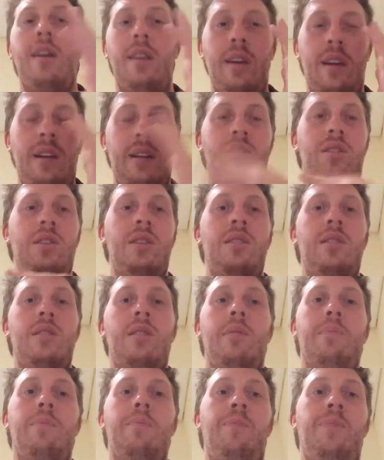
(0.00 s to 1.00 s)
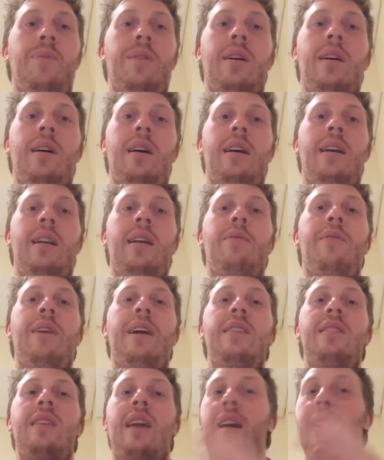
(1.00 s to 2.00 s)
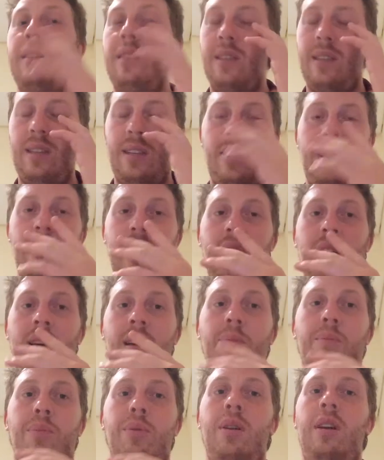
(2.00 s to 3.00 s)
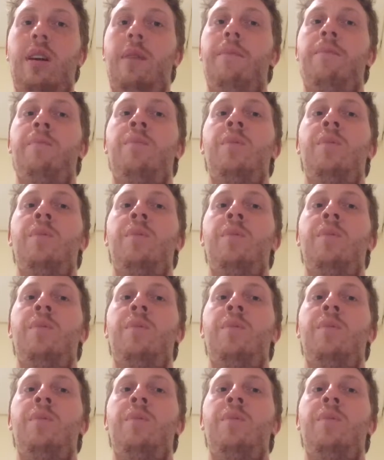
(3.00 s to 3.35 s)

and then it's just, in advanced cases, it's complete.